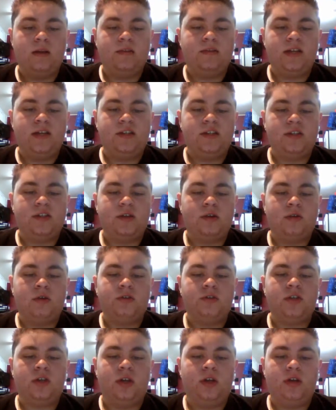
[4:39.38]
Teachers can
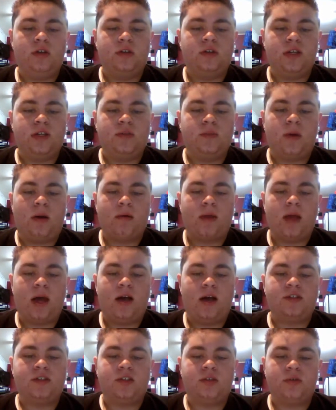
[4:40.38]
also use these
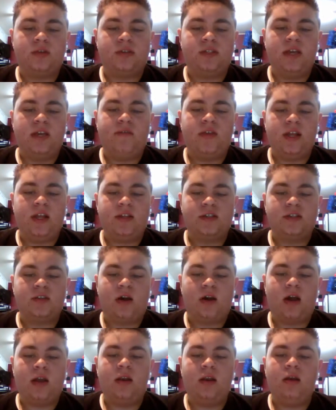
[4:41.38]
podcasts to receive an
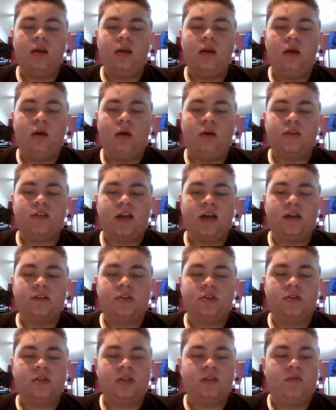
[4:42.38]
insight on how
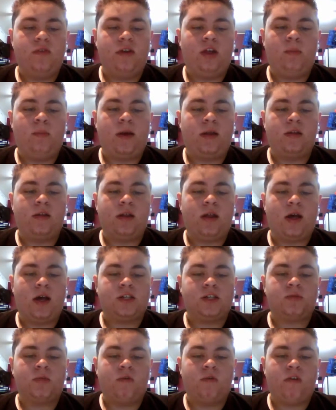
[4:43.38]
students feel about the
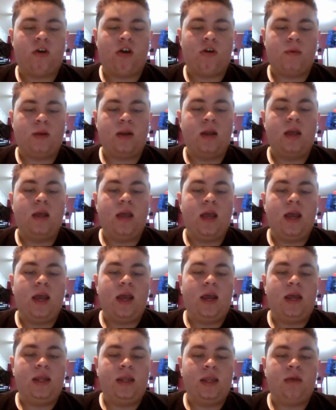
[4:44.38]
classroom environment,
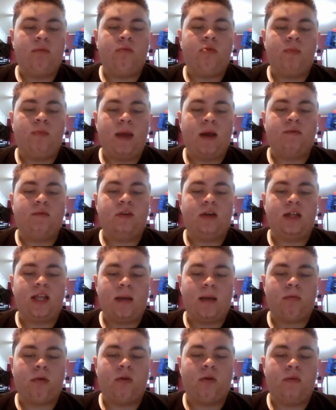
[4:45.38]
and then will be able to
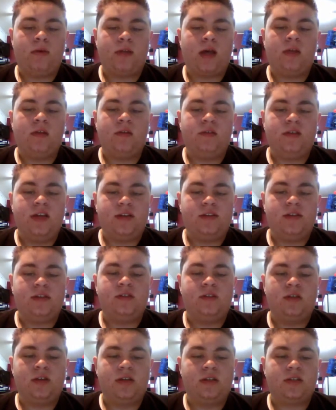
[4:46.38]
collaborate with other teachers
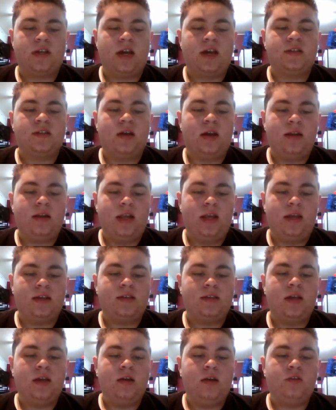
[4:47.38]
to discuss ideas
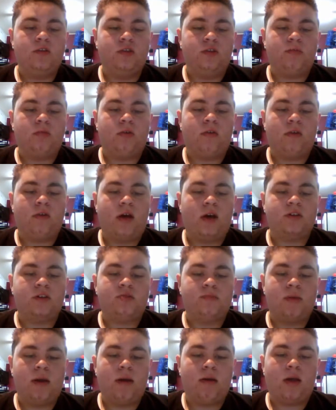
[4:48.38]
to improve
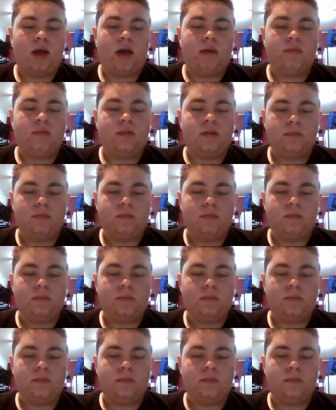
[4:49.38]
classroom outcomes.